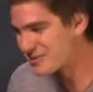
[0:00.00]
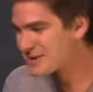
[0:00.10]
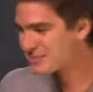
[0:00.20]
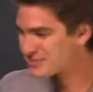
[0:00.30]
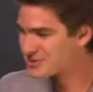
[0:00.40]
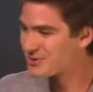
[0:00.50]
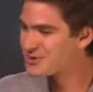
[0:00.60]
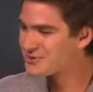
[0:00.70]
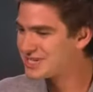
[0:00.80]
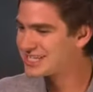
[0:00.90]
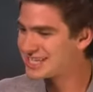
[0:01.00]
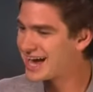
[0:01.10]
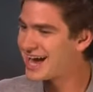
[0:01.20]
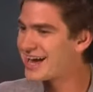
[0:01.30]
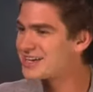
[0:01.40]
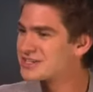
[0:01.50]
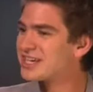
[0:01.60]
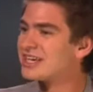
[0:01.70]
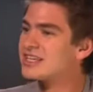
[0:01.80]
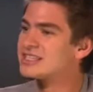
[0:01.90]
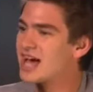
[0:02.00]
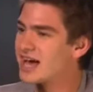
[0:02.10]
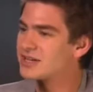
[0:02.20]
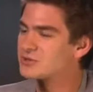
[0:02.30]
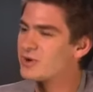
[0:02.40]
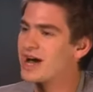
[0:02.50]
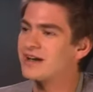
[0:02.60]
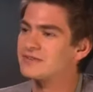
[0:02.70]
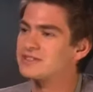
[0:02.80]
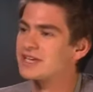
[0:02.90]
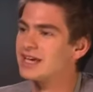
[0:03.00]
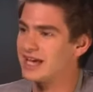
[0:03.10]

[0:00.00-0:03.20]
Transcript: to rape him, so you need to hide your kids, hide your wives,